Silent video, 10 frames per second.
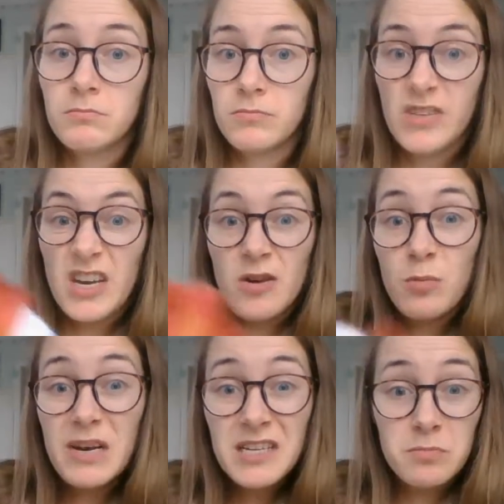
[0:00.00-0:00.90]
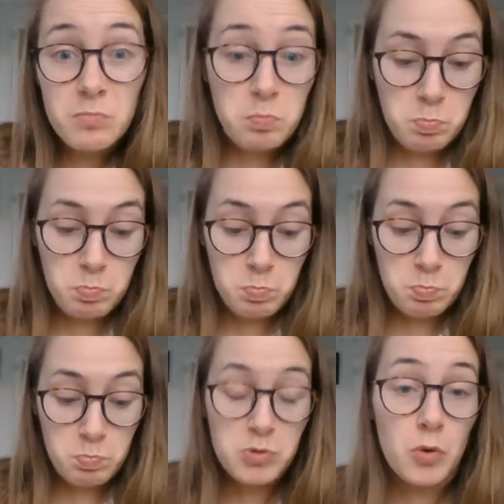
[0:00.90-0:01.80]
they don't bleed.
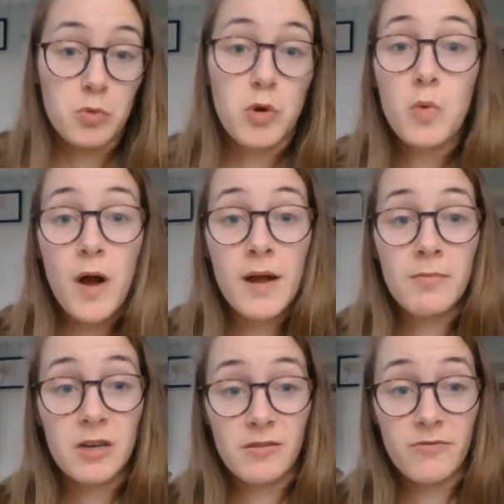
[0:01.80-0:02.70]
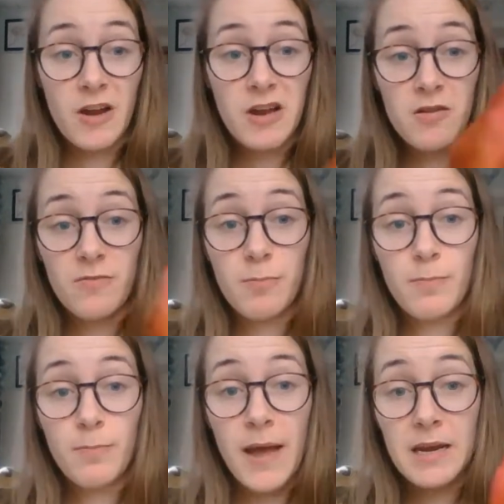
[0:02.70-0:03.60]
So no, I'm not afraid of
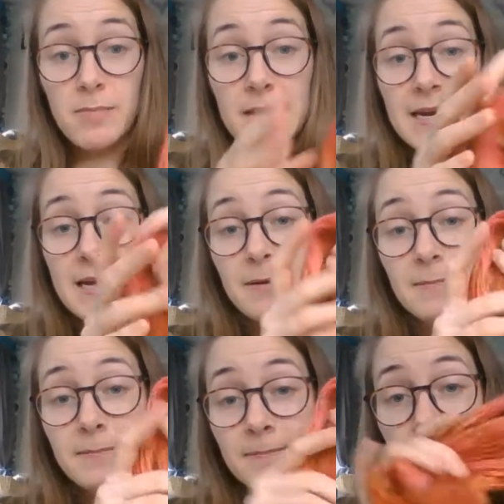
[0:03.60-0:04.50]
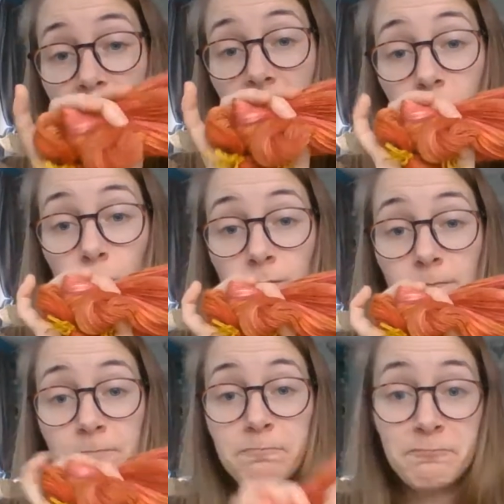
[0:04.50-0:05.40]
any bleeding at all.
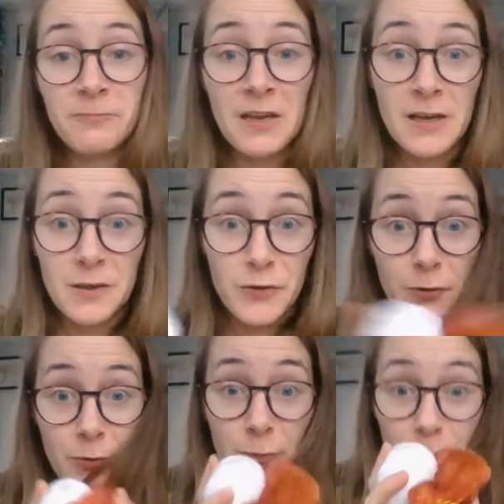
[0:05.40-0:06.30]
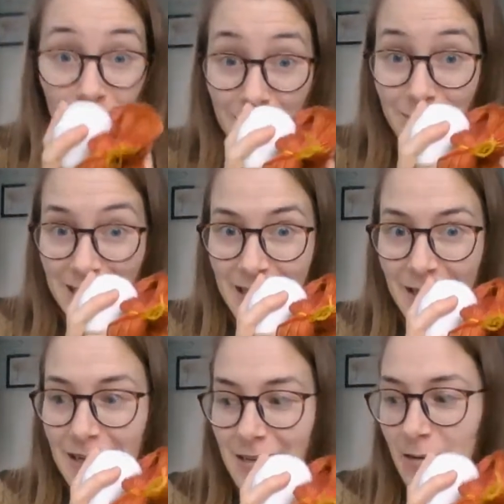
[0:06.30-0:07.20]
So I'm
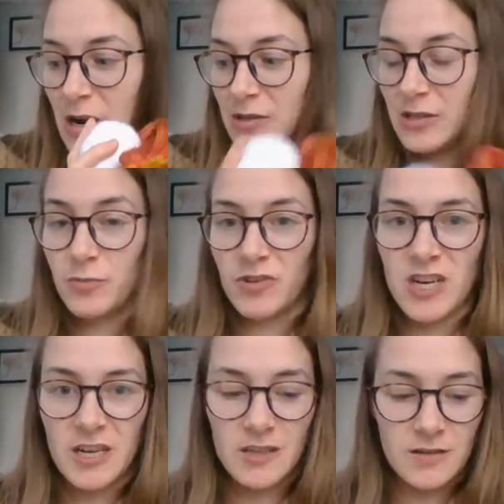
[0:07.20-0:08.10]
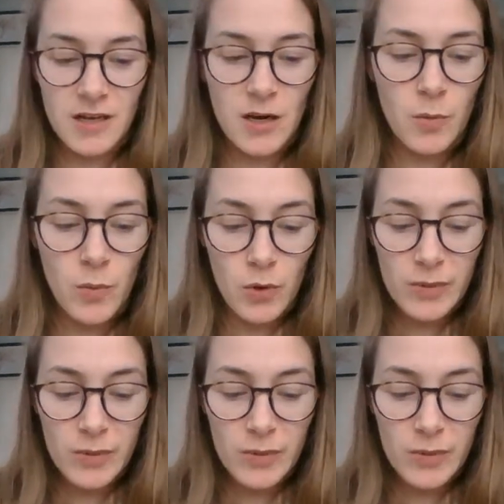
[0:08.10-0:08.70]
excited about this project. It will be